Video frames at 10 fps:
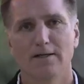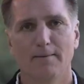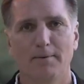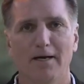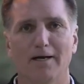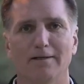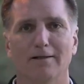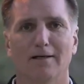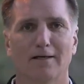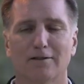Not bad.
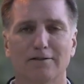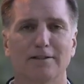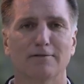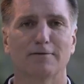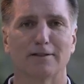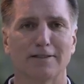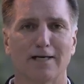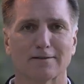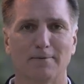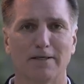A good deal for the
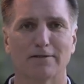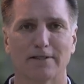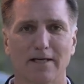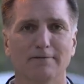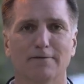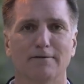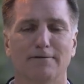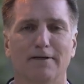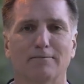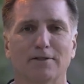taxpayers and for the
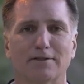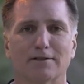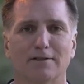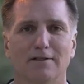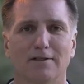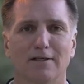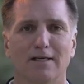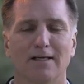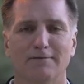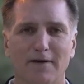families.
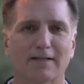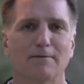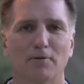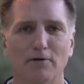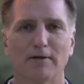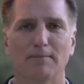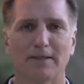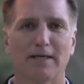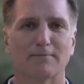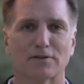In fact, the program
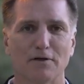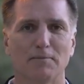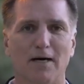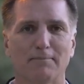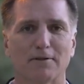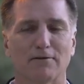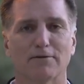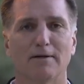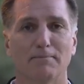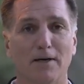became so popular that